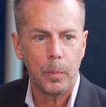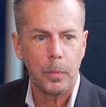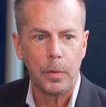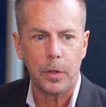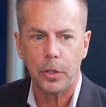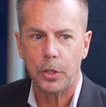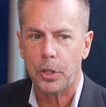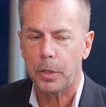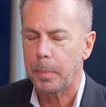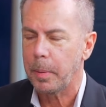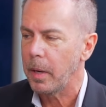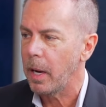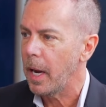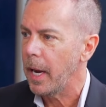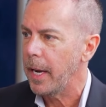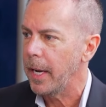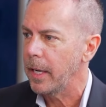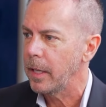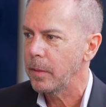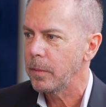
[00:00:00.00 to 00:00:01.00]
the
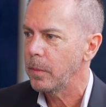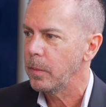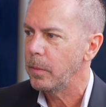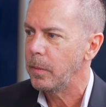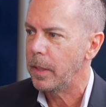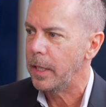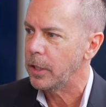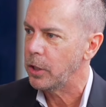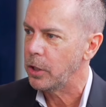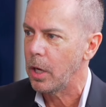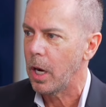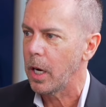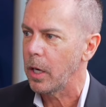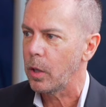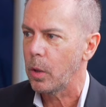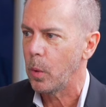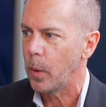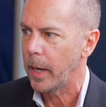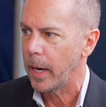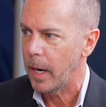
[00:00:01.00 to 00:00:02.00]
supply is
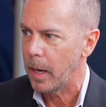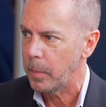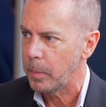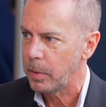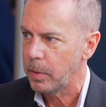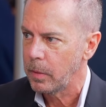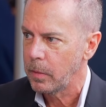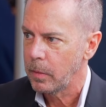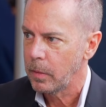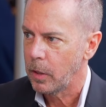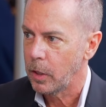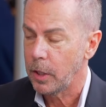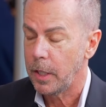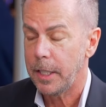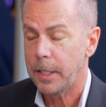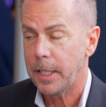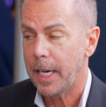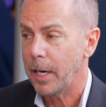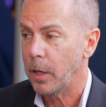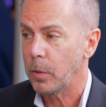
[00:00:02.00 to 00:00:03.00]
not going up, or at
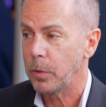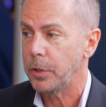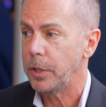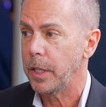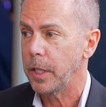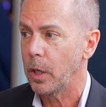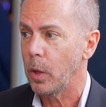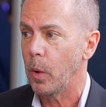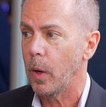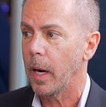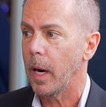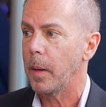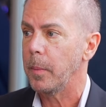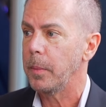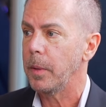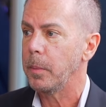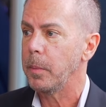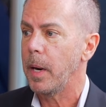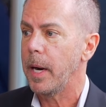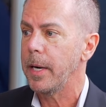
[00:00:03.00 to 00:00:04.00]
least I don't see it going up.
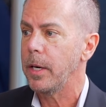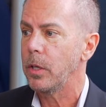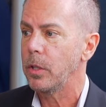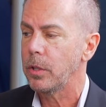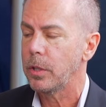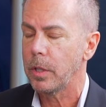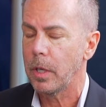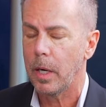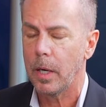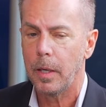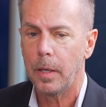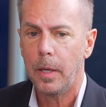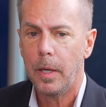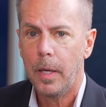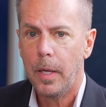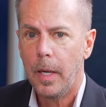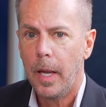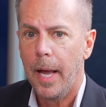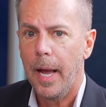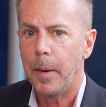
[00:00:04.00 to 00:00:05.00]
The miners
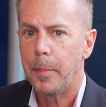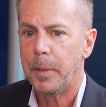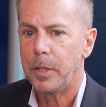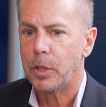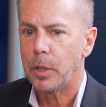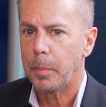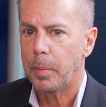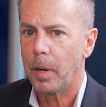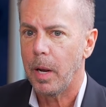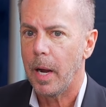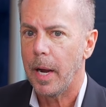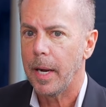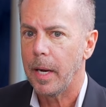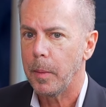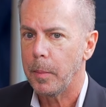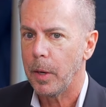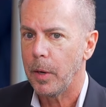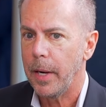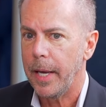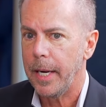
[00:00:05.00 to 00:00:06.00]
have been supplying
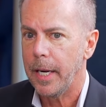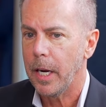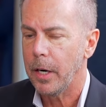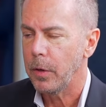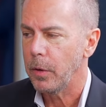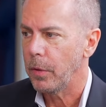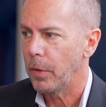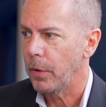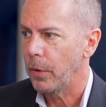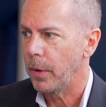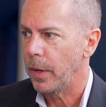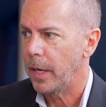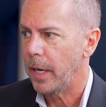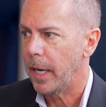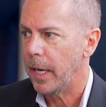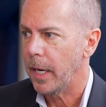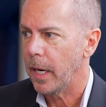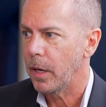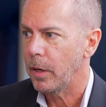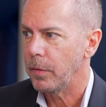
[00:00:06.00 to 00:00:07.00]
about 830 to
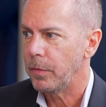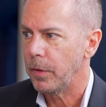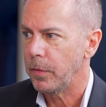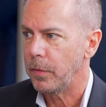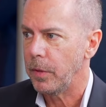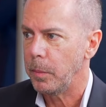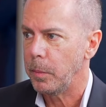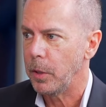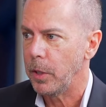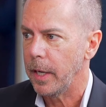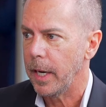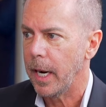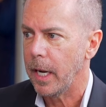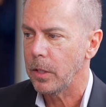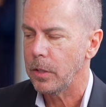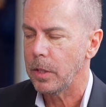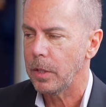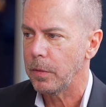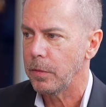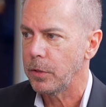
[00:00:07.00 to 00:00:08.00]
850 million
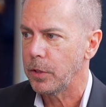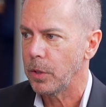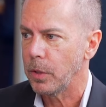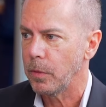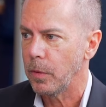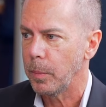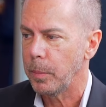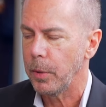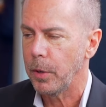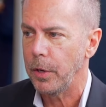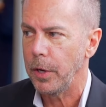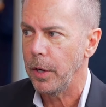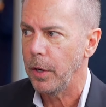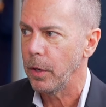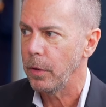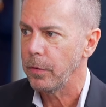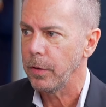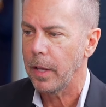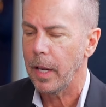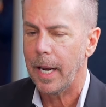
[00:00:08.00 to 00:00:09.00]
ounces of silver per
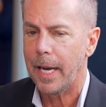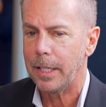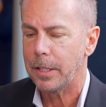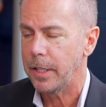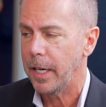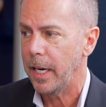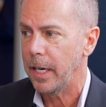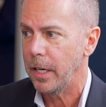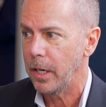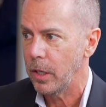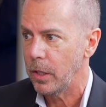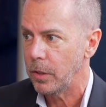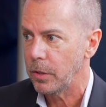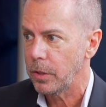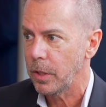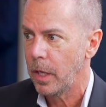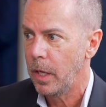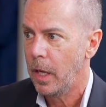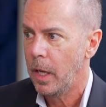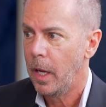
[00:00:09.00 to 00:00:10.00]
year for the last 10
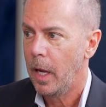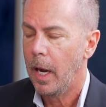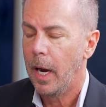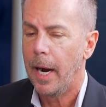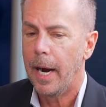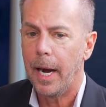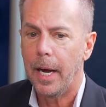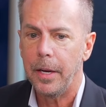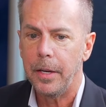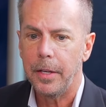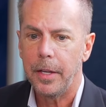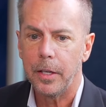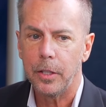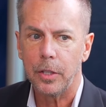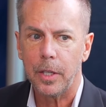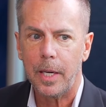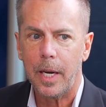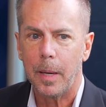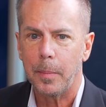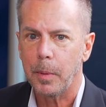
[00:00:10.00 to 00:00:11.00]
years. And
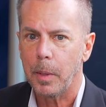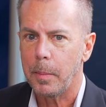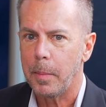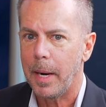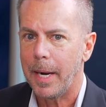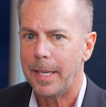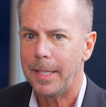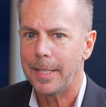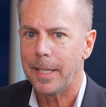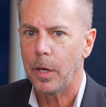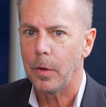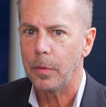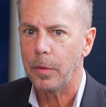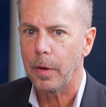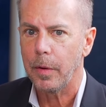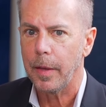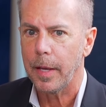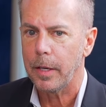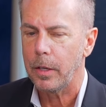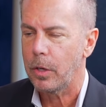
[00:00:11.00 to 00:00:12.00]
there's a couple of mines out
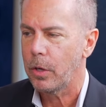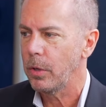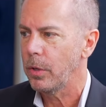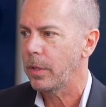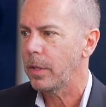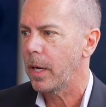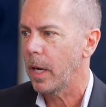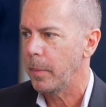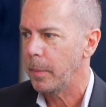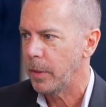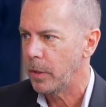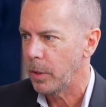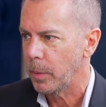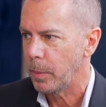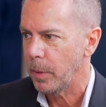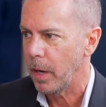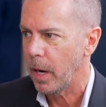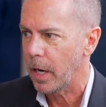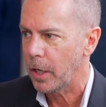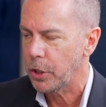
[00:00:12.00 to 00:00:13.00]
there that could come
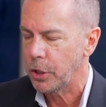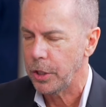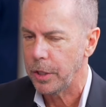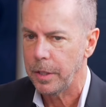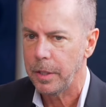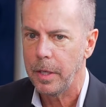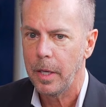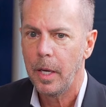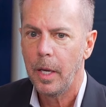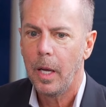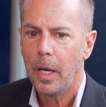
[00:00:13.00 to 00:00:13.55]
into production,